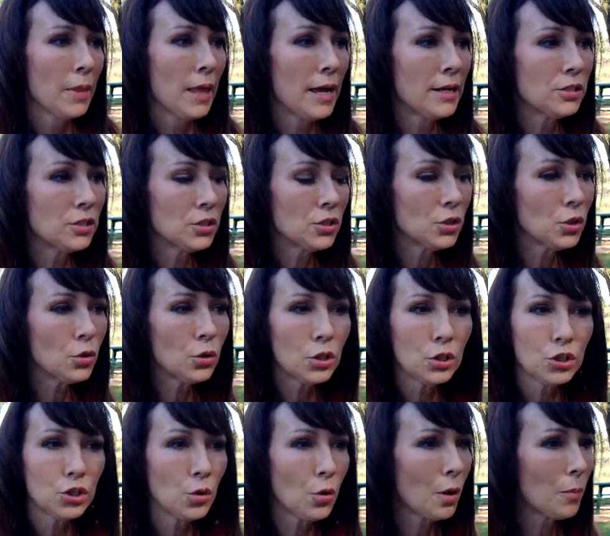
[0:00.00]
As soon
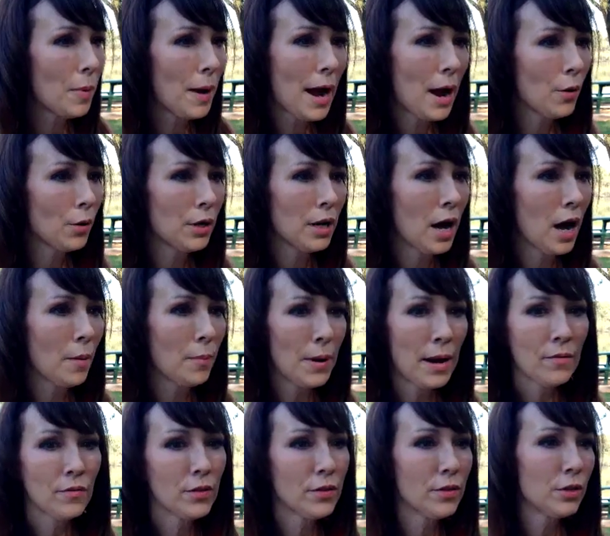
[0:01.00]
as you are powered up,
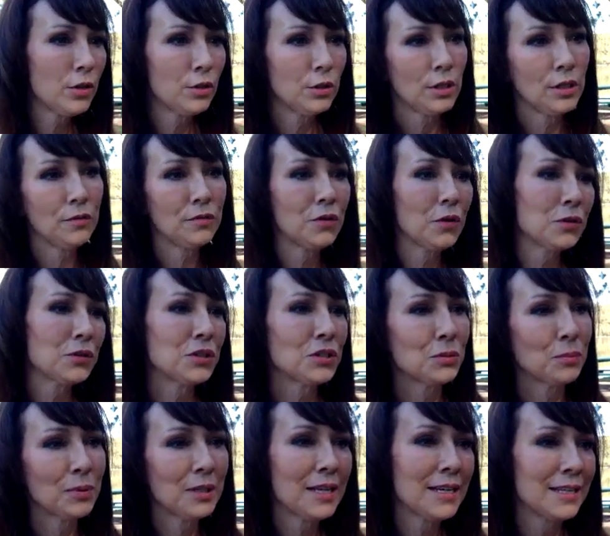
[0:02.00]
everything you need falls into
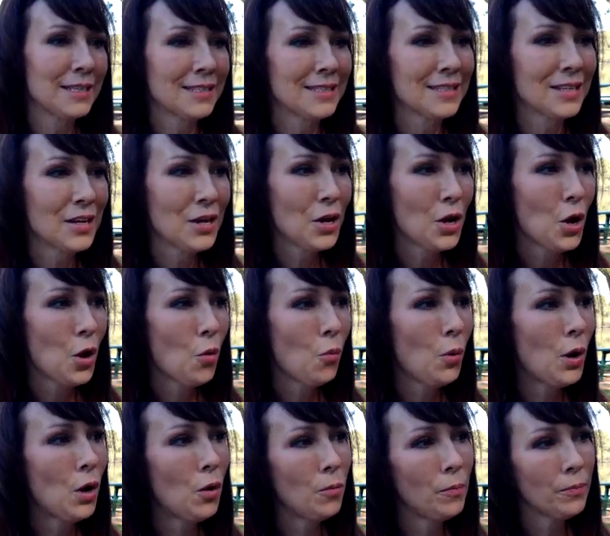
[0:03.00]
place.
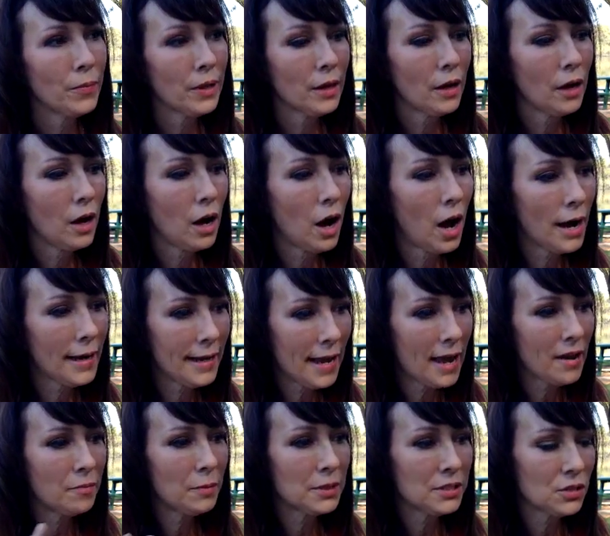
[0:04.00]
Well, I
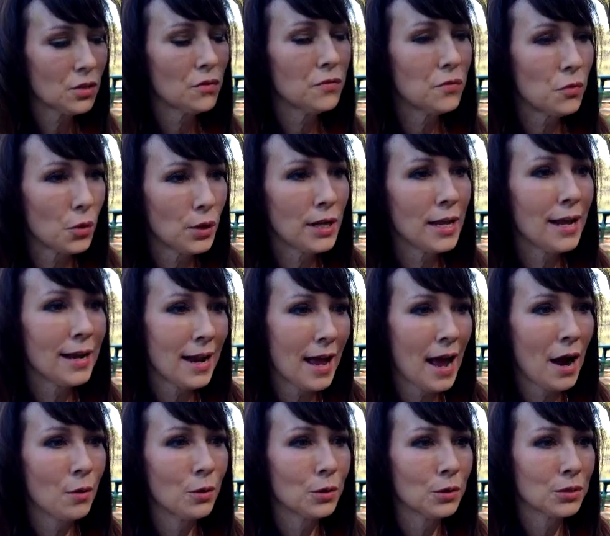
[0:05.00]
gave myself 48
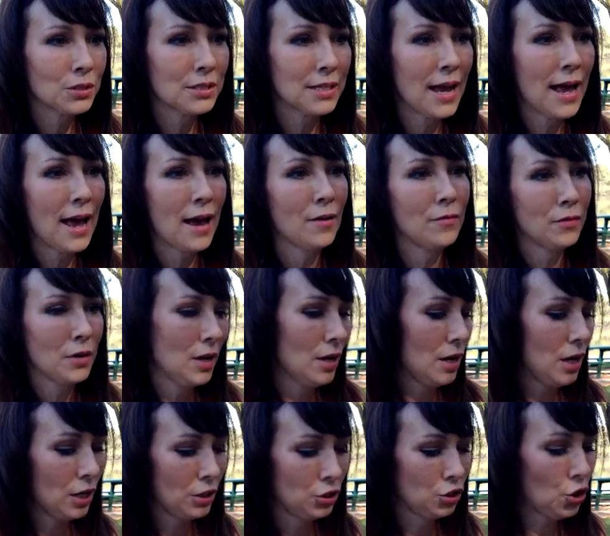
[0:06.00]
hours to have
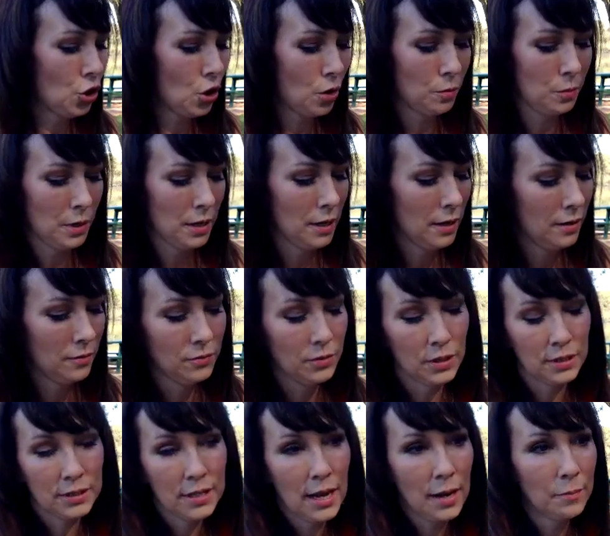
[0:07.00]
a job, the
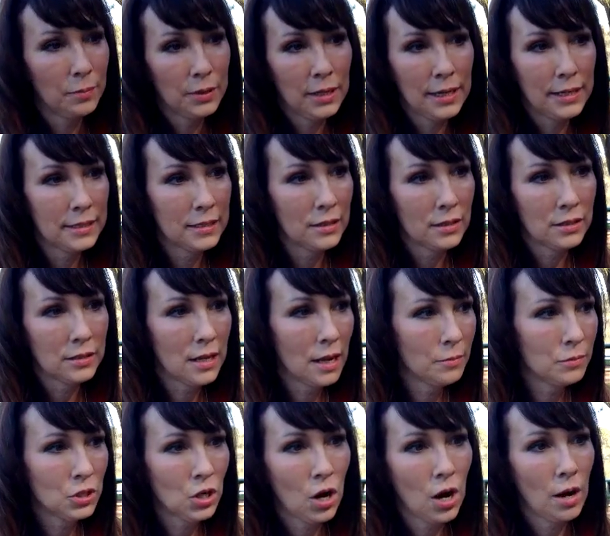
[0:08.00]
same place and the
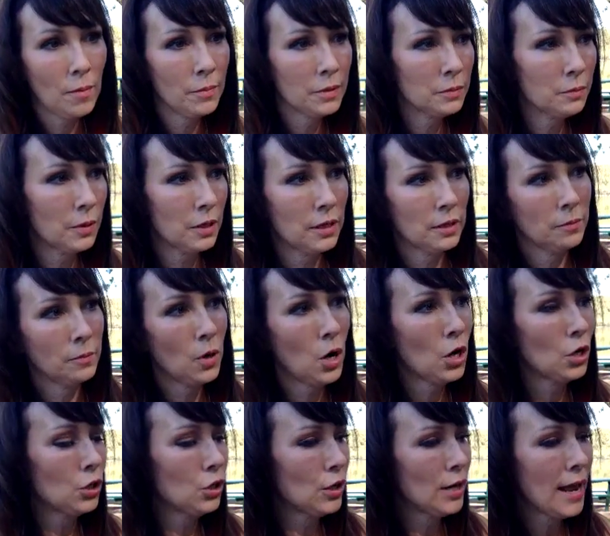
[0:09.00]
same time as my
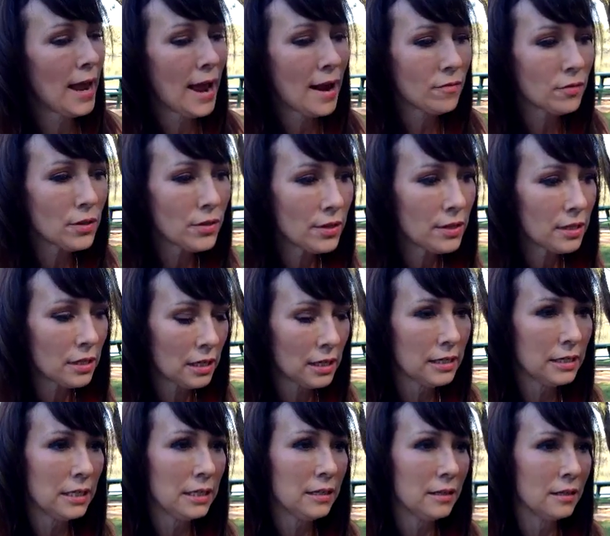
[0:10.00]
partner, and everything that I
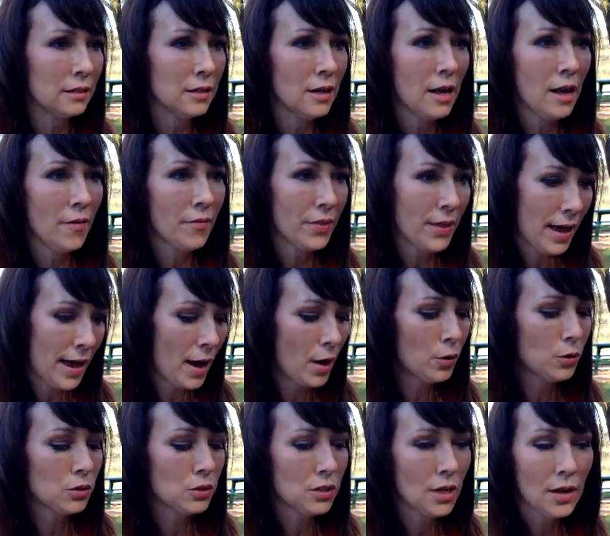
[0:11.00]
needed, the
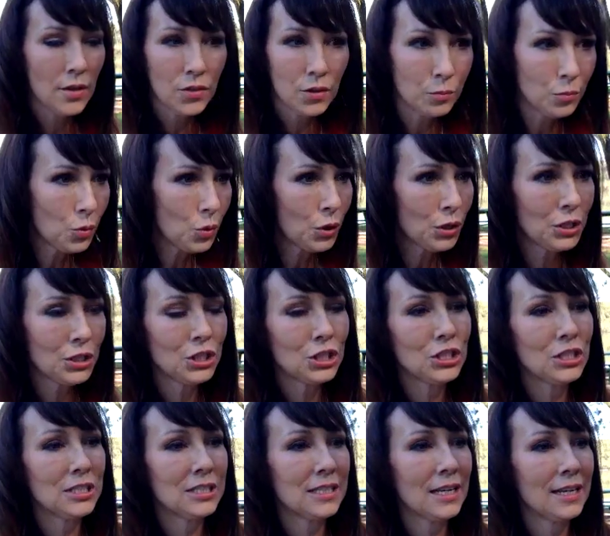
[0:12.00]
house, the mortgage,
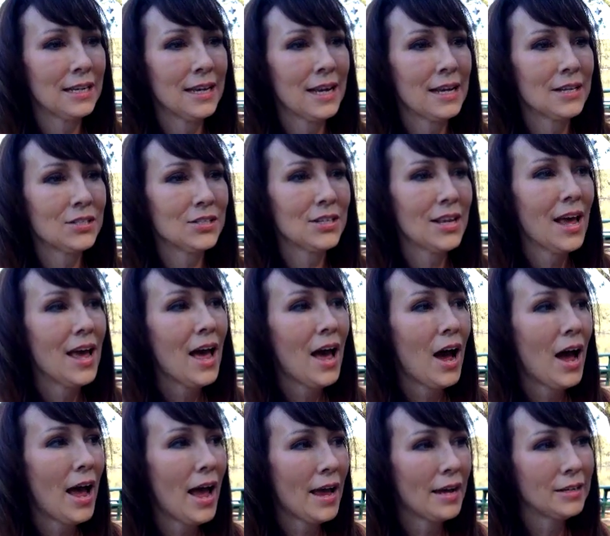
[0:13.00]
to say yes,
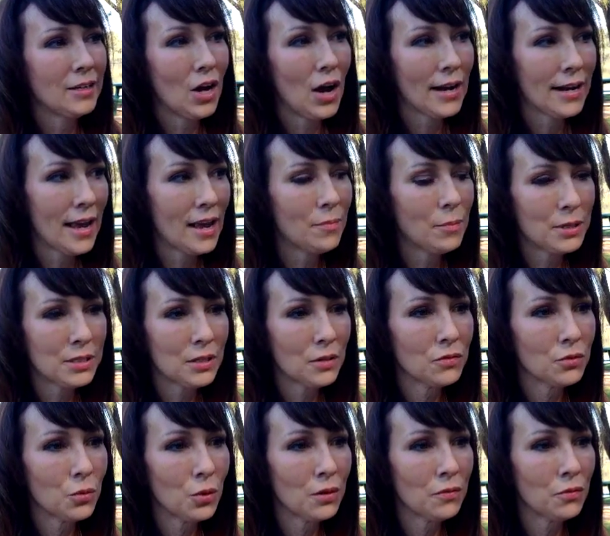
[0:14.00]
and I gave myself
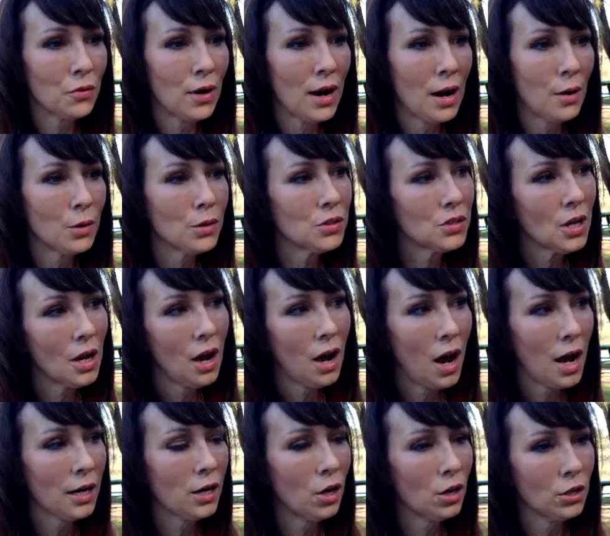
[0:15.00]
24 hours.
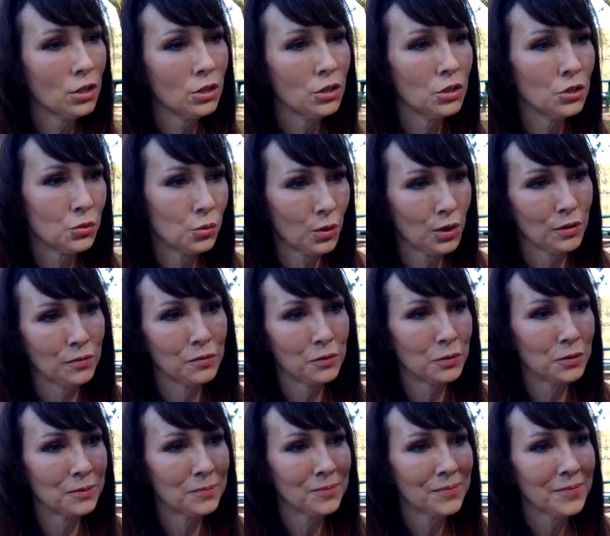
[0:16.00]
I got it in 24.